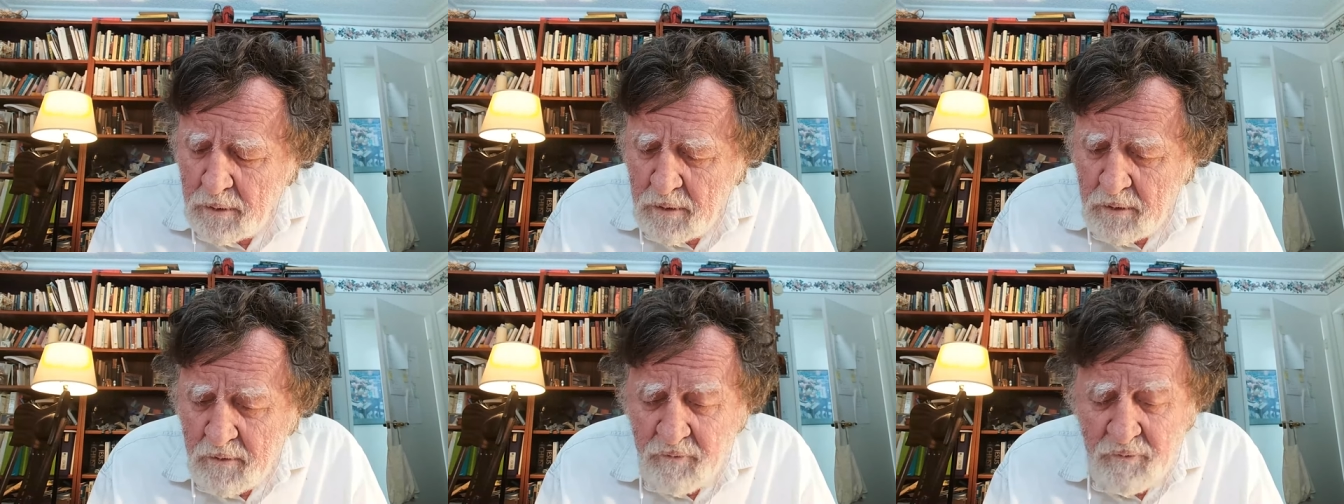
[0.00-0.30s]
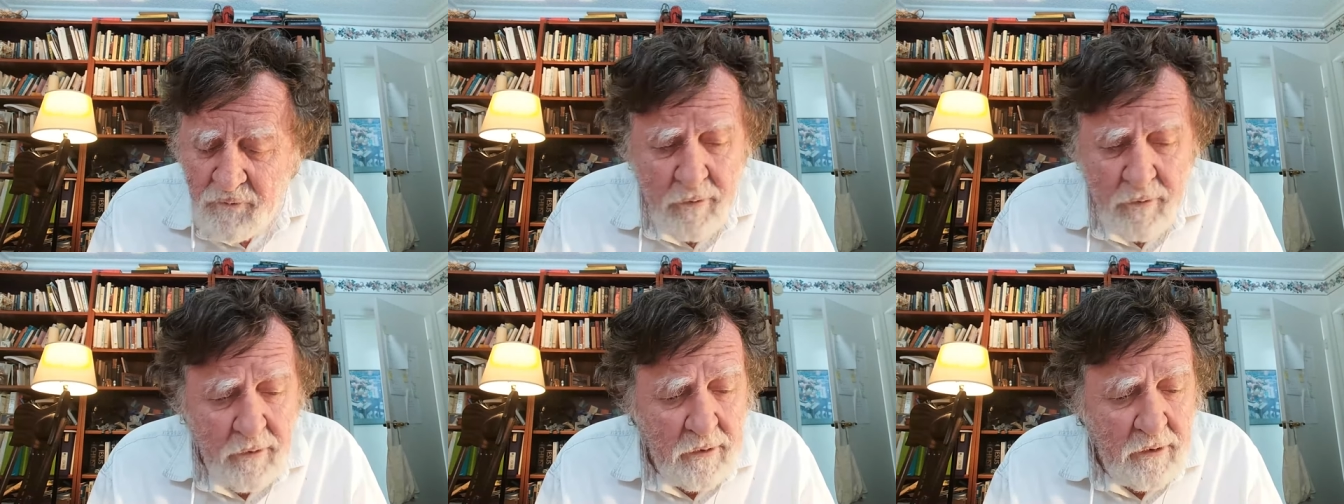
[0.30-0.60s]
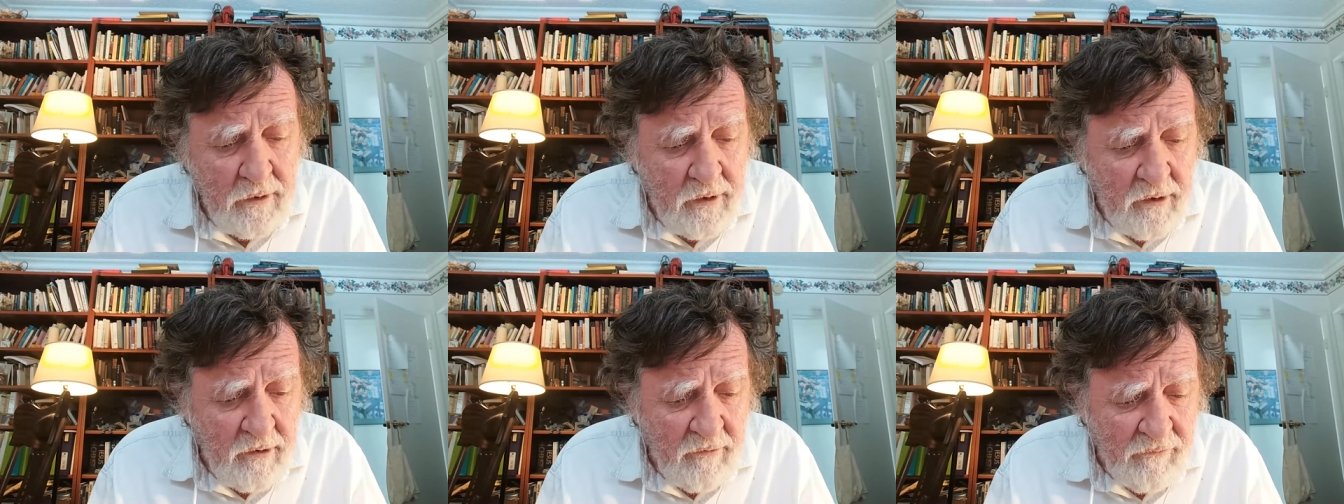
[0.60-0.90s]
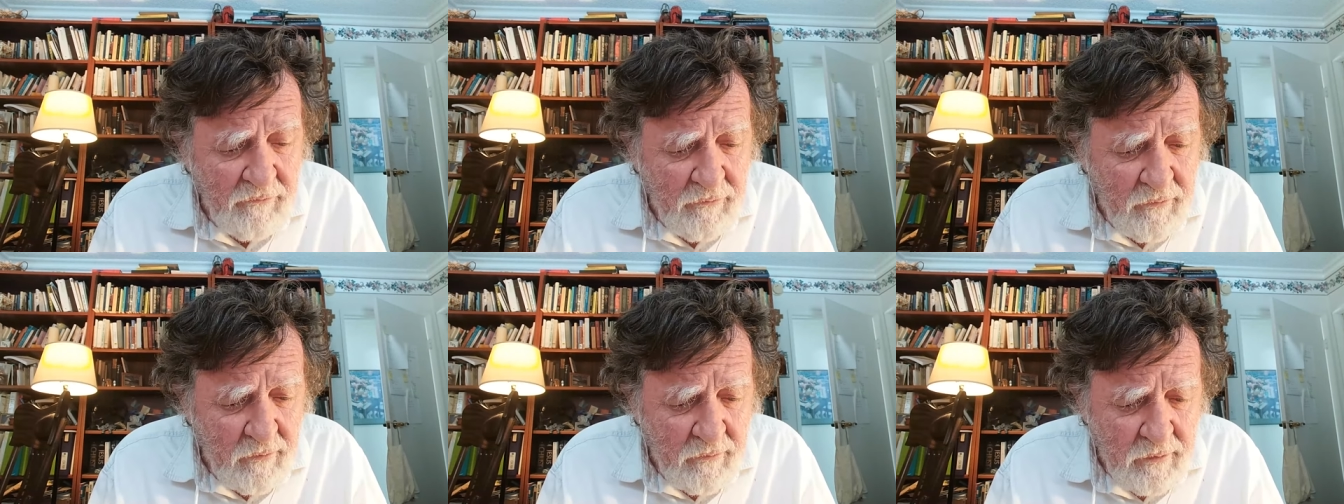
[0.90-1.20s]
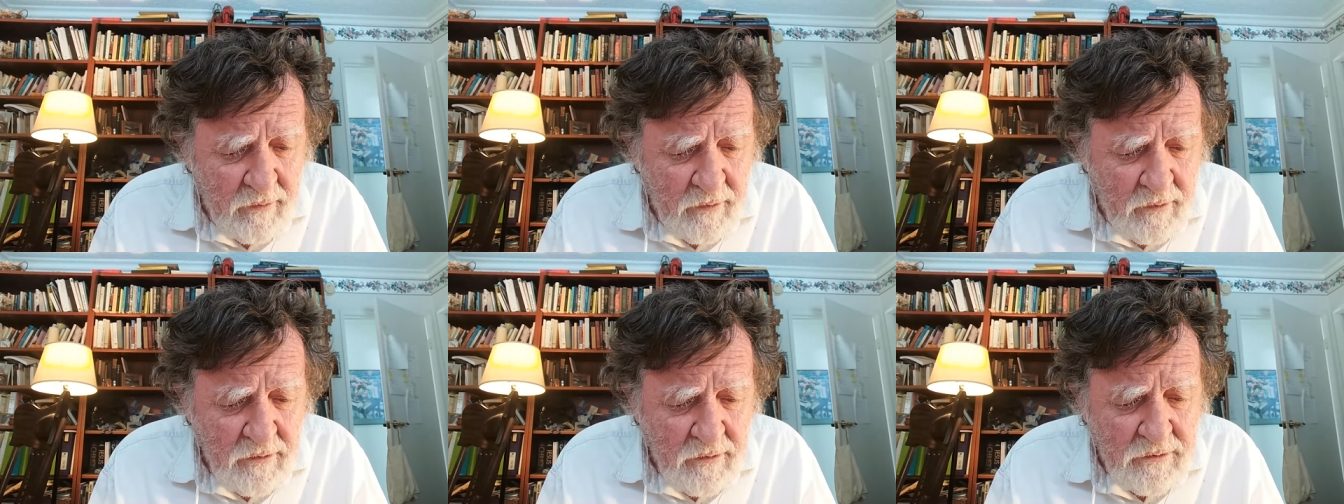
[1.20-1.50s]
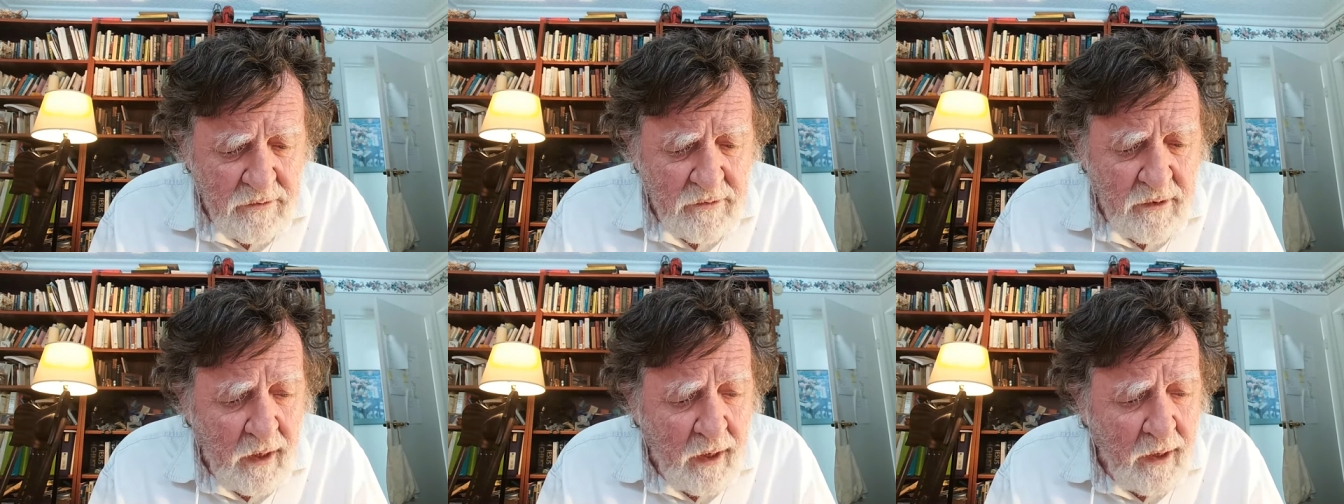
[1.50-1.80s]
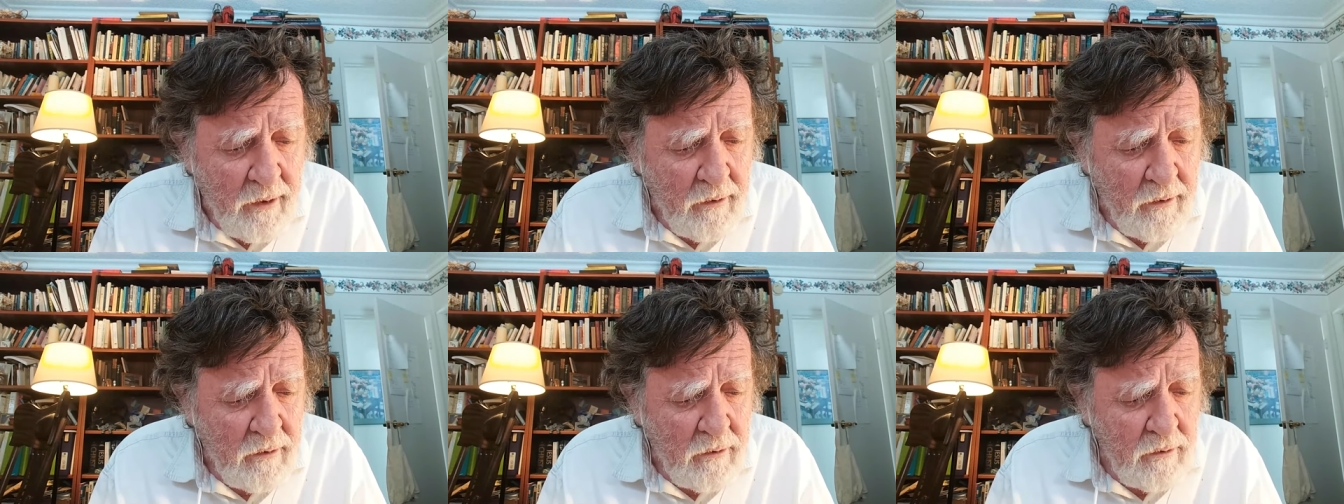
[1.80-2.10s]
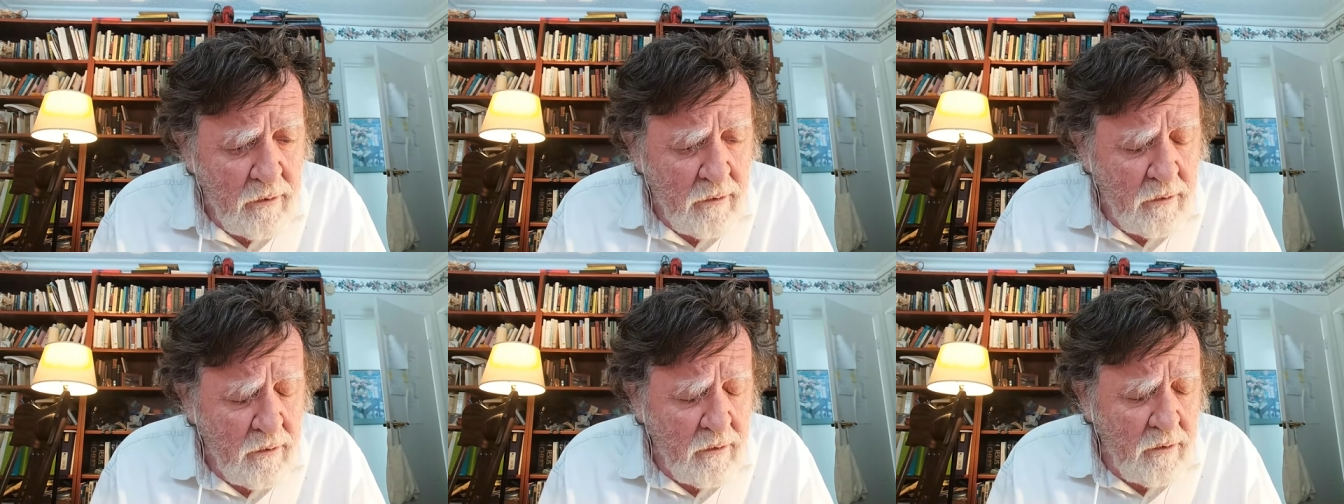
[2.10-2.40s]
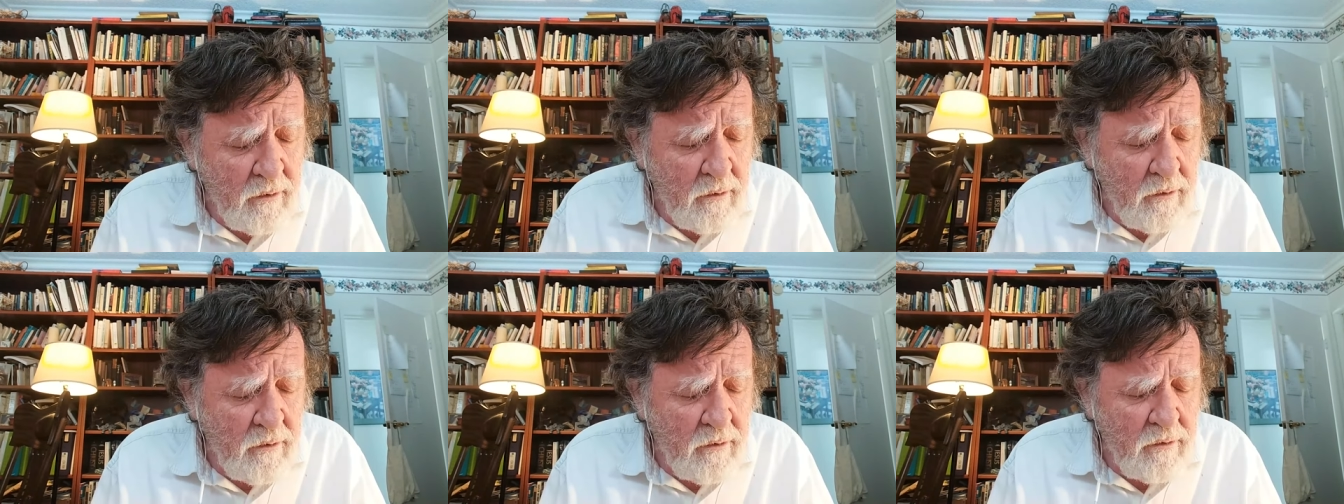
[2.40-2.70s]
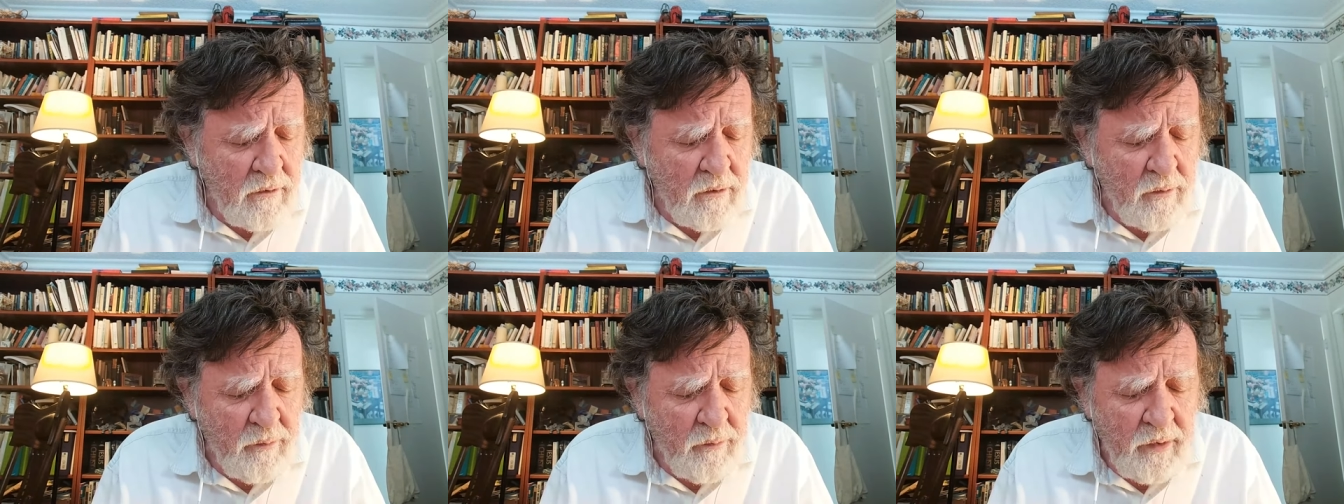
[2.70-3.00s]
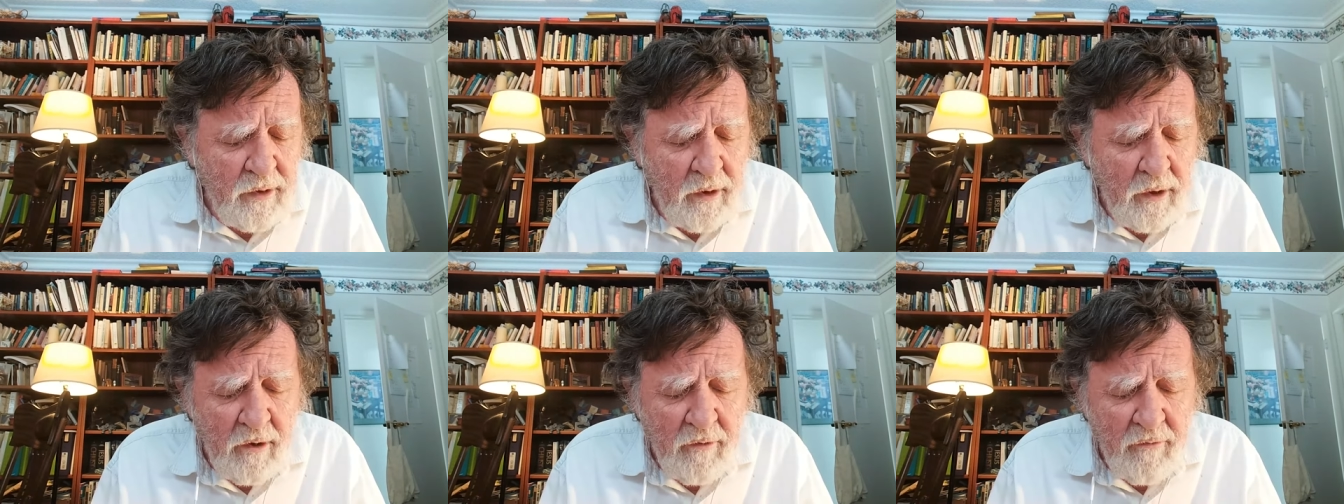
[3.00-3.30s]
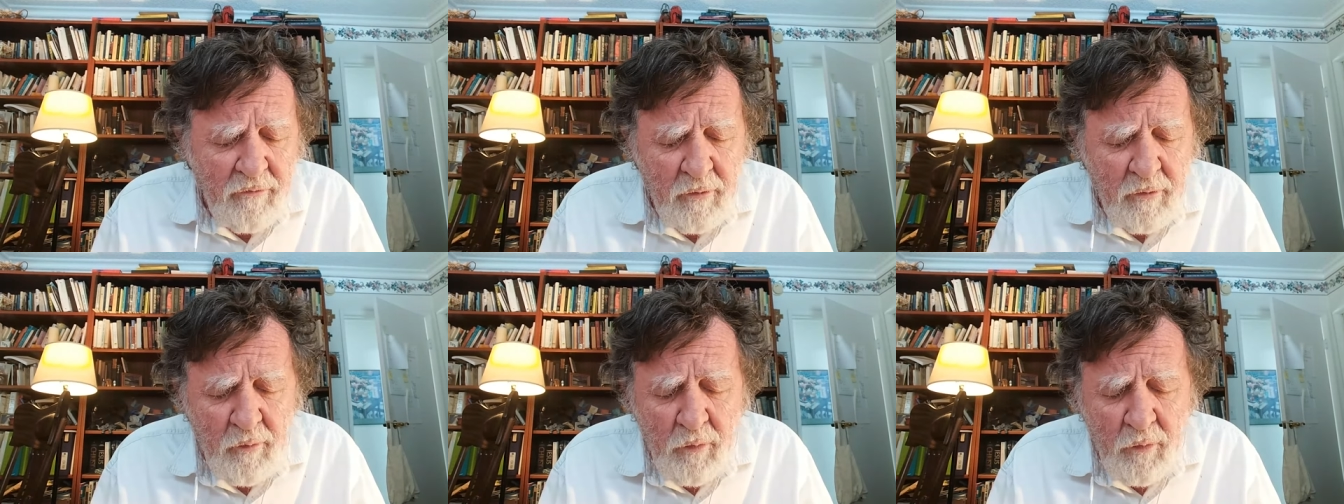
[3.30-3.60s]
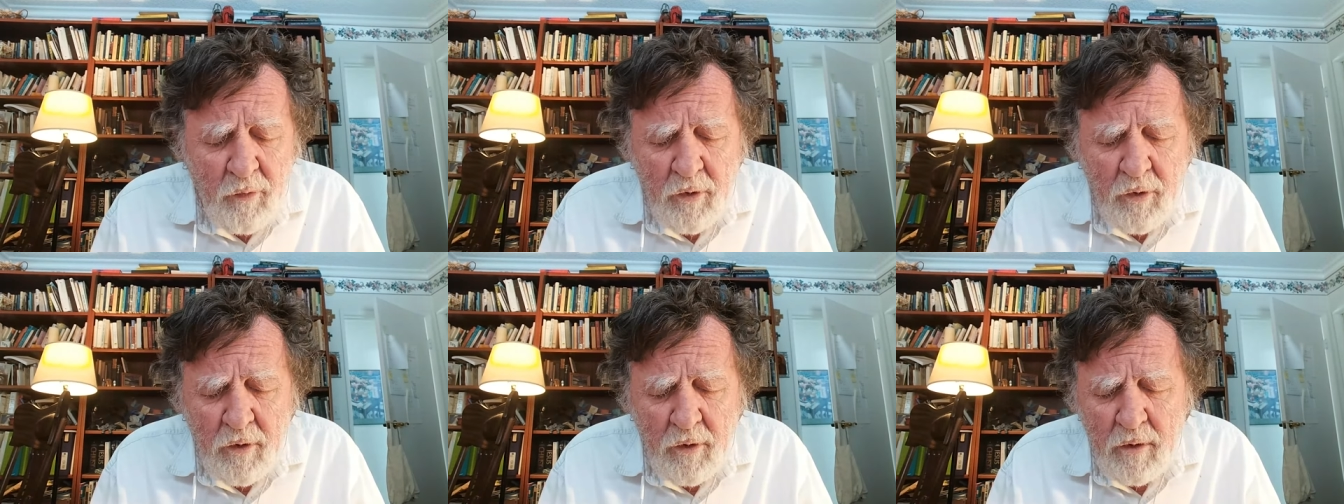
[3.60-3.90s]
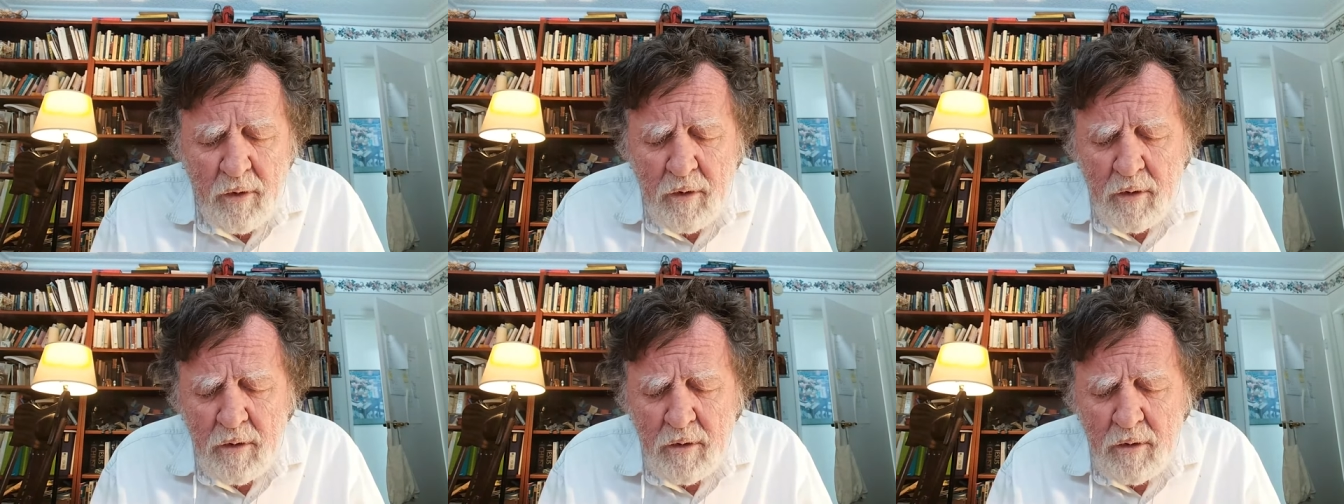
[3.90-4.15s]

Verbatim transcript: for the gift of the desire to be ever more